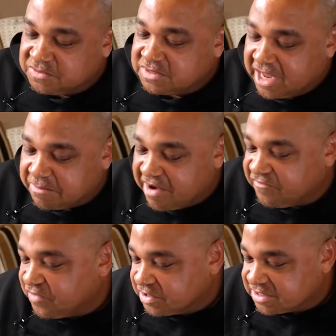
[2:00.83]
was like my
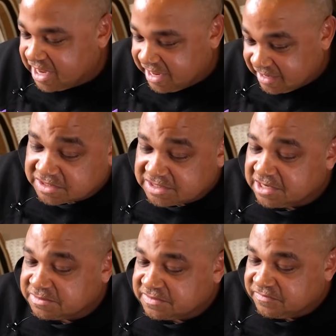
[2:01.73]
first like
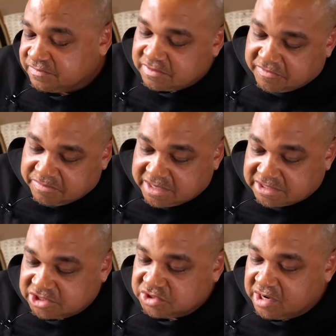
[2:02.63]
attempts of me
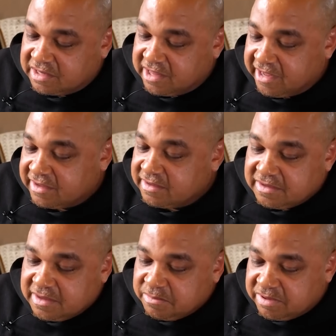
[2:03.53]
just trying to like
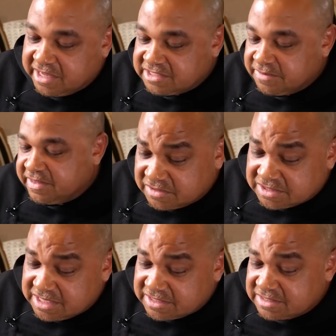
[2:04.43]
play something that
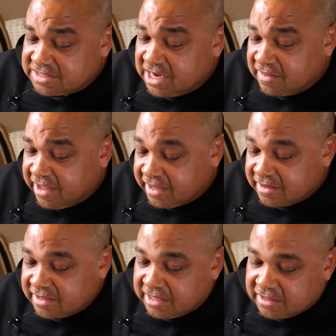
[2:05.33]
just doesn't sound like
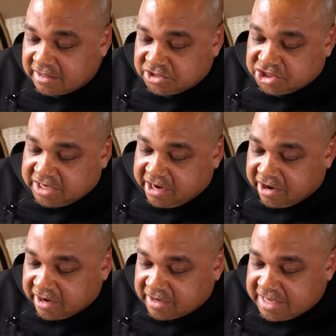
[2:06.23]
a
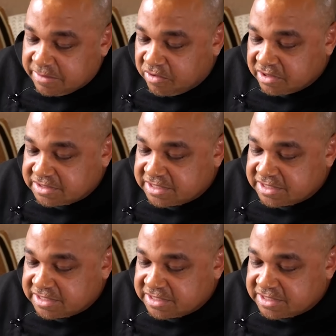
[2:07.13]
generic keyboard